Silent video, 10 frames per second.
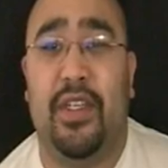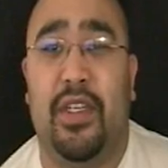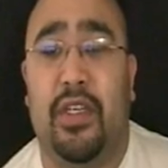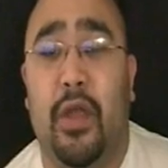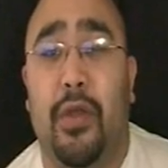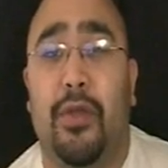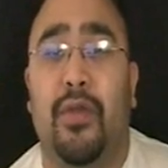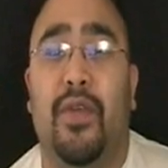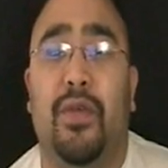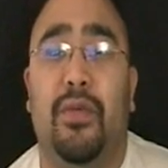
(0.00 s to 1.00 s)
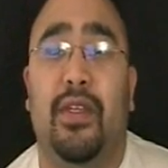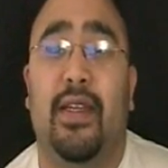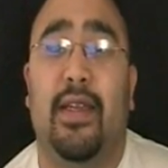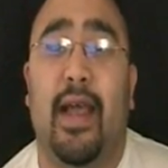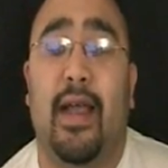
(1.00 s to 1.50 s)
the
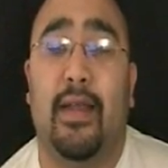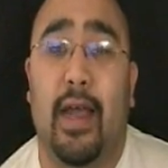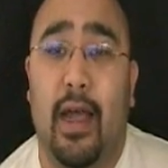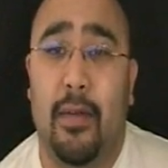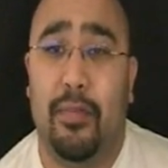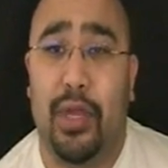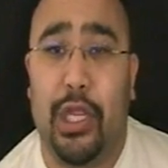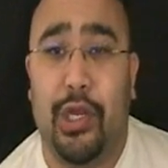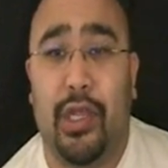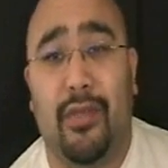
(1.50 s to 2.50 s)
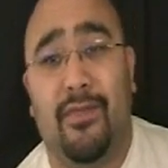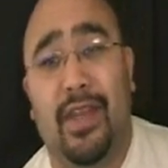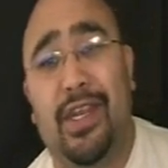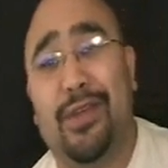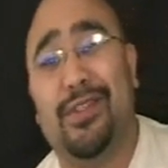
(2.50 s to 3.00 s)
StogieReview.com bringing you another
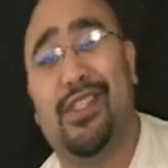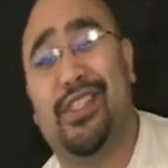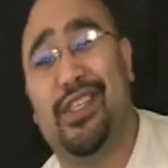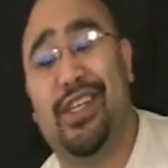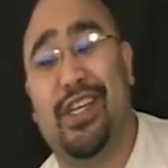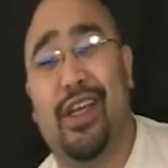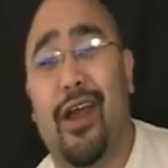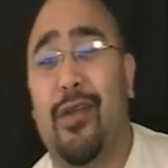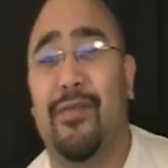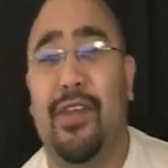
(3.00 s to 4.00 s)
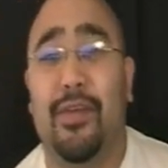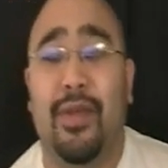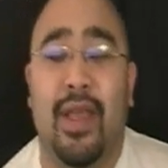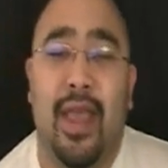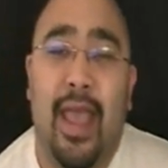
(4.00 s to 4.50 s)
video cigar
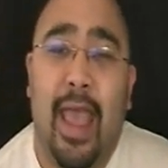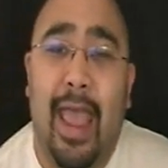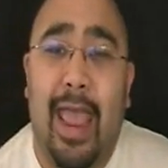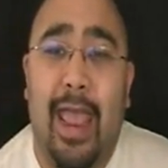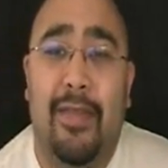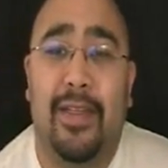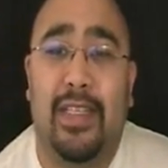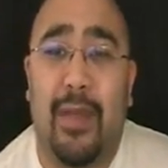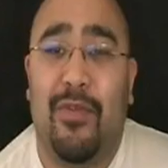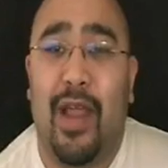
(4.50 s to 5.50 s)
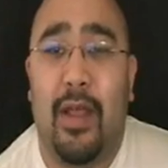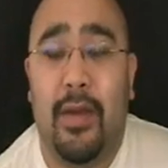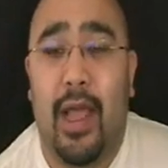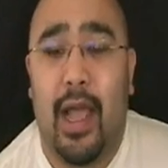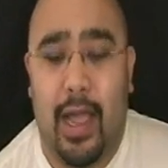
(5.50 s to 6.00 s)
review. And this time
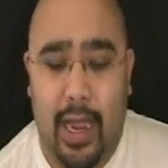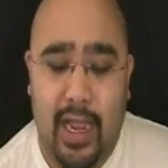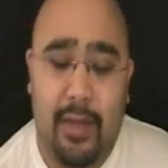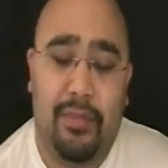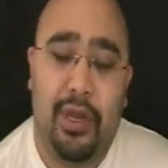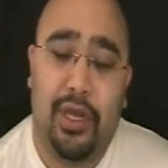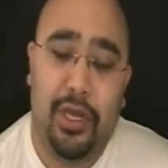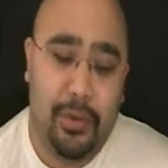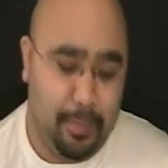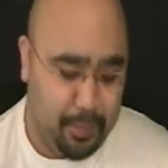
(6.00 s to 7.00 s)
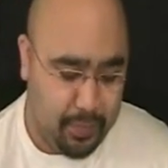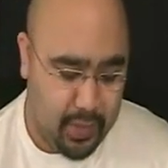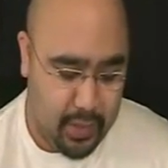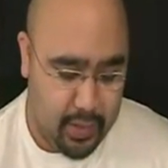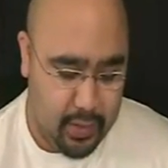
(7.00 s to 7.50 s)
around, I am bringing you
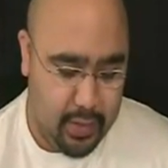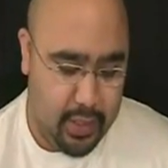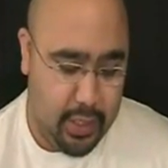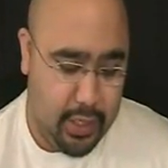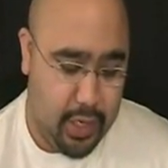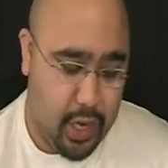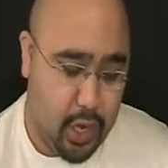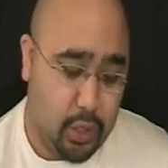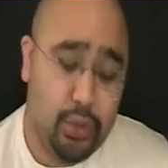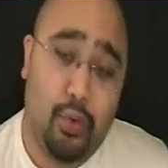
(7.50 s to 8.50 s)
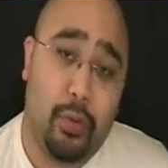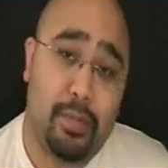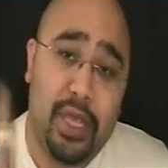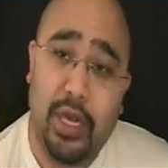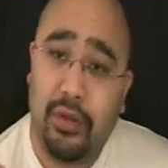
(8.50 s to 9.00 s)
the
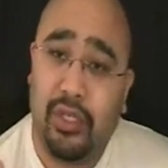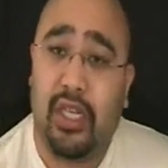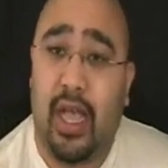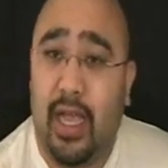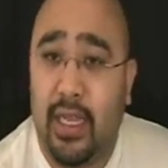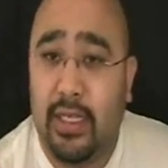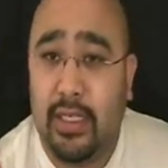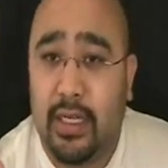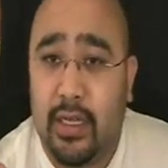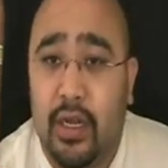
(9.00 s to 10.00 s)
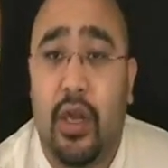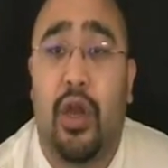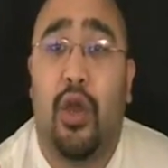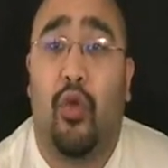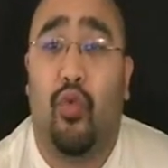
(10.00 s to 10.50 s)
torpedo-sized
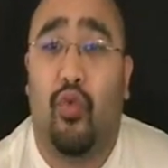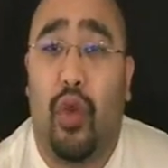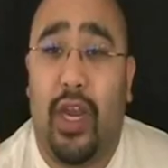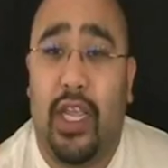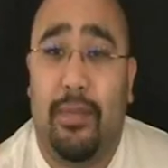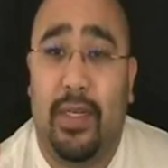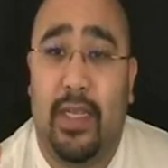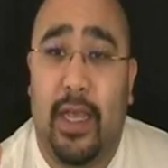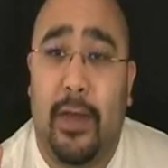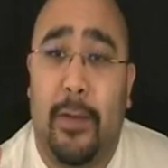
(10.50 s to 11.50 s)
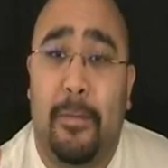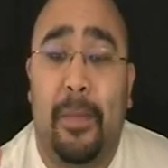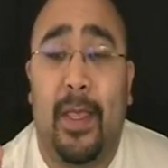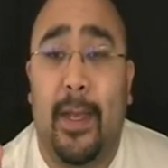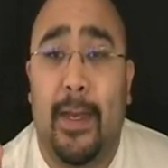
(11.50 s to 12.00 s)
Rocky Patel
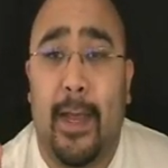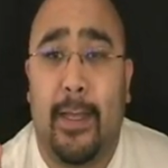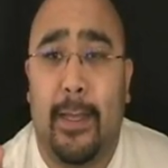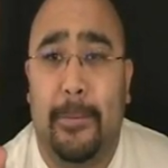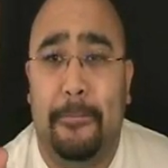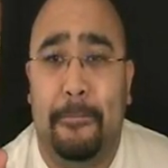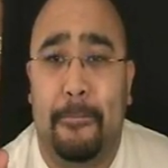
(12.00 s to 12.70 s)
Connecticut.